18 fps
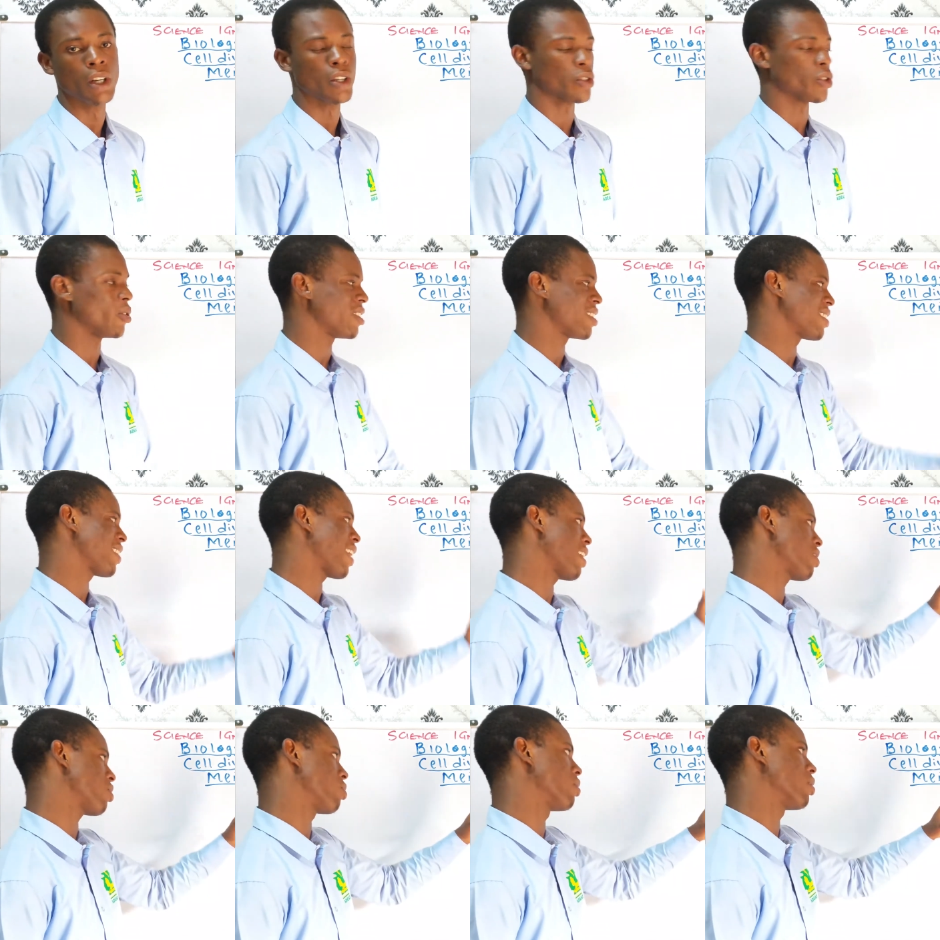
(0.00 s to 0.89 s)
So you
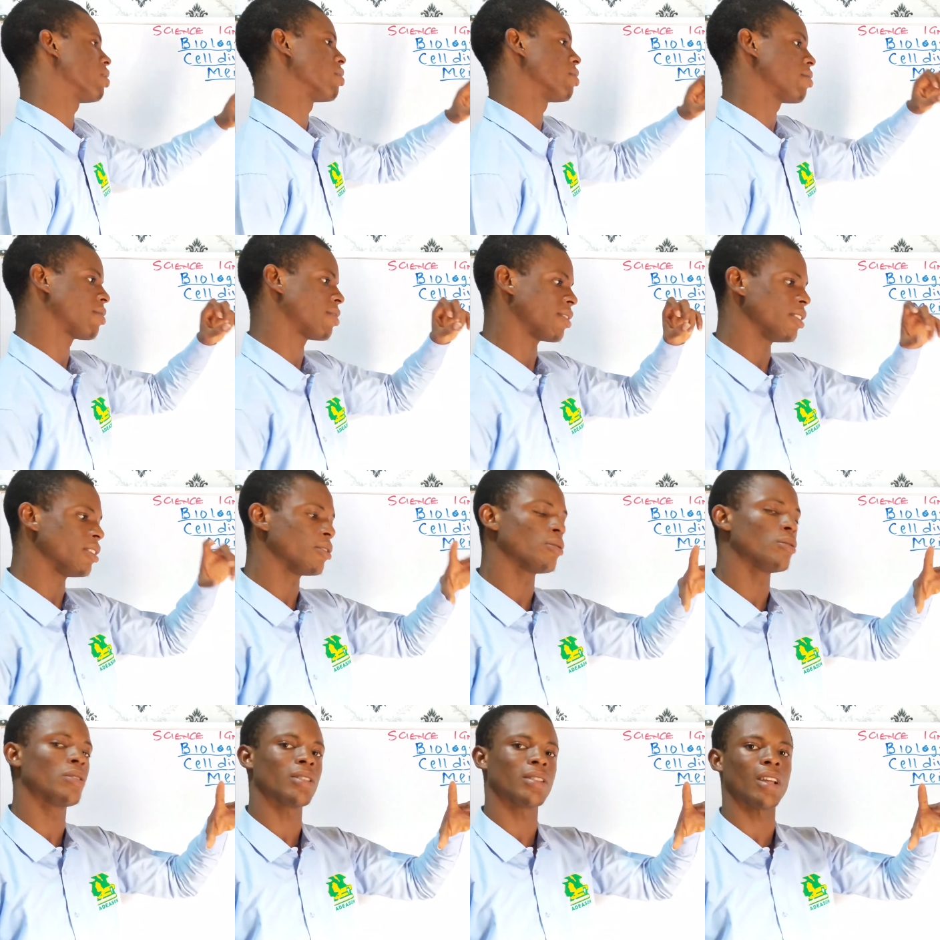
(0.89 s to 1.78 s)
start with a
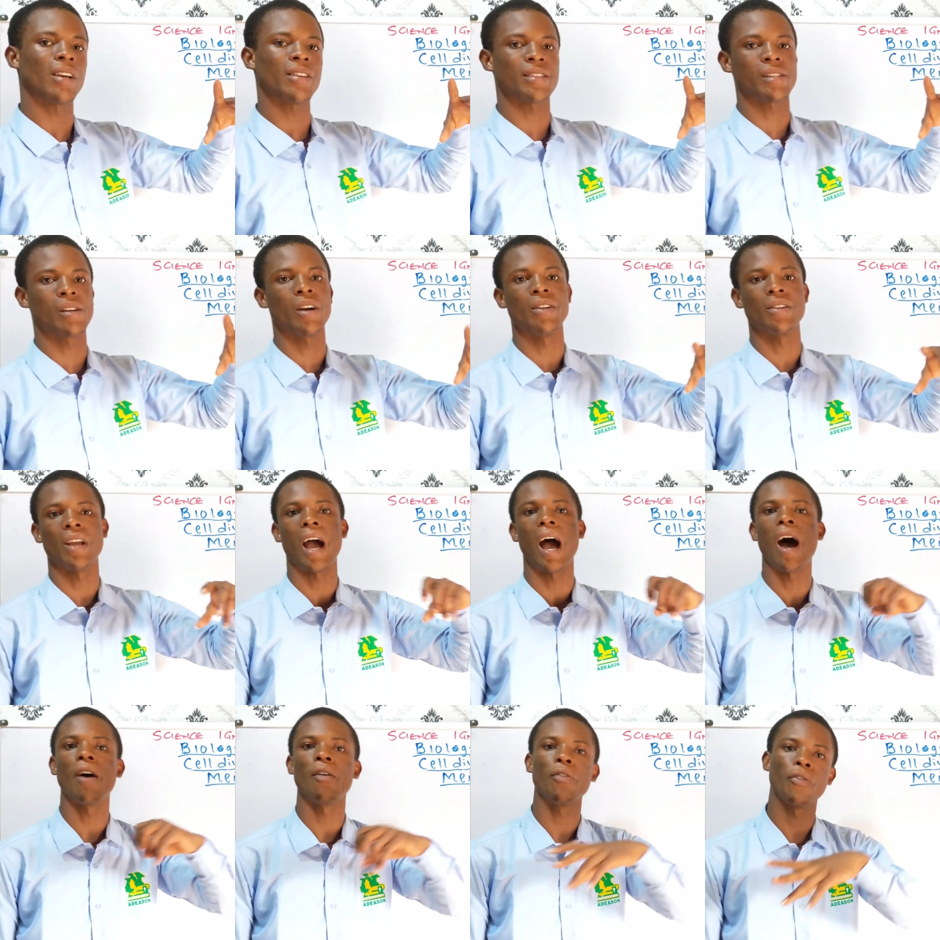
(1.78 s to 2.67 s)
single daughter cell and you
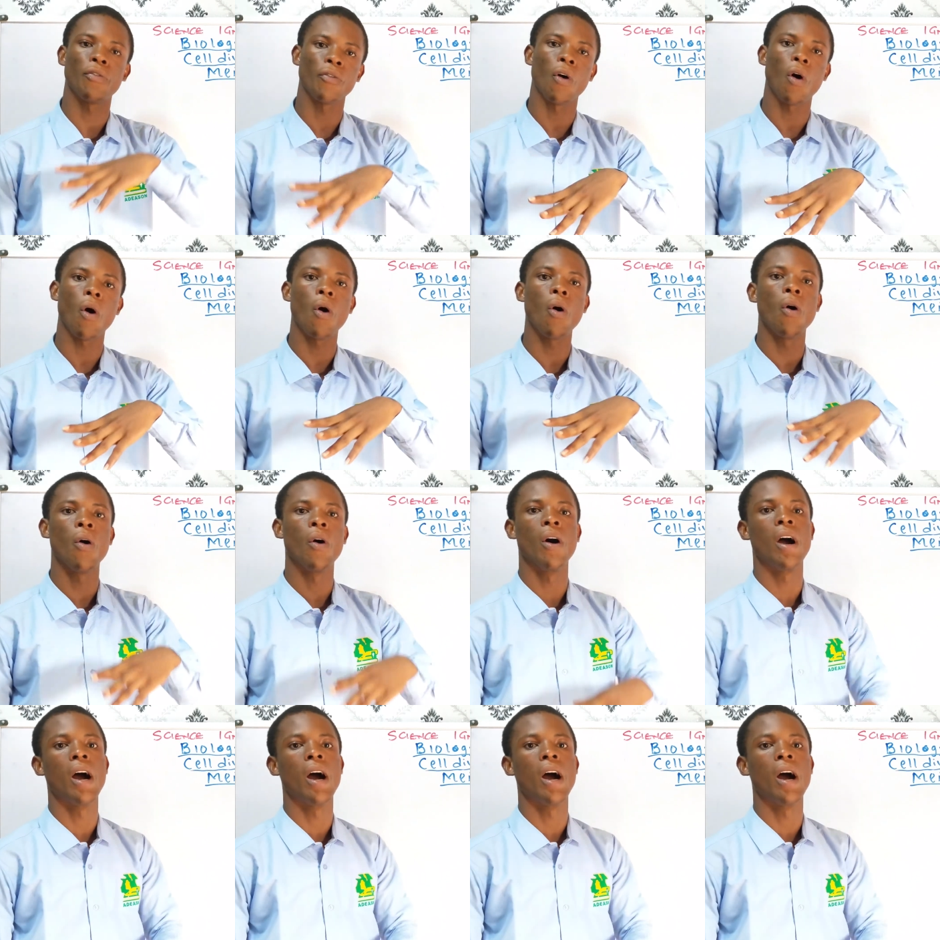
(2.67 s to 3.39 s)
have 4